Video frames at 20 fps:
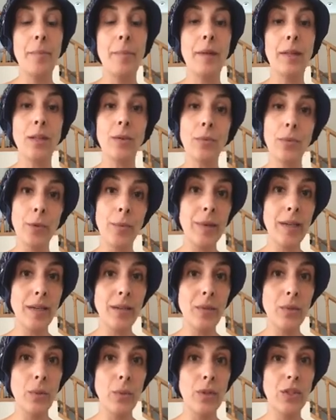
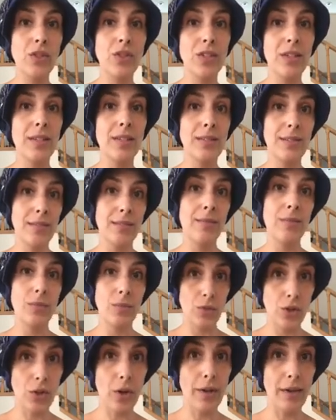bilirubin, which is
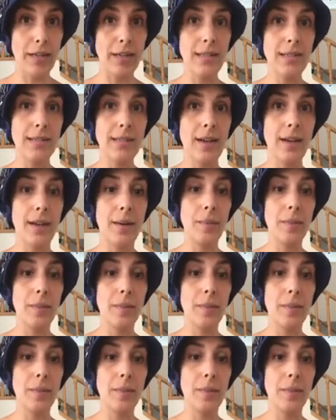jaundice.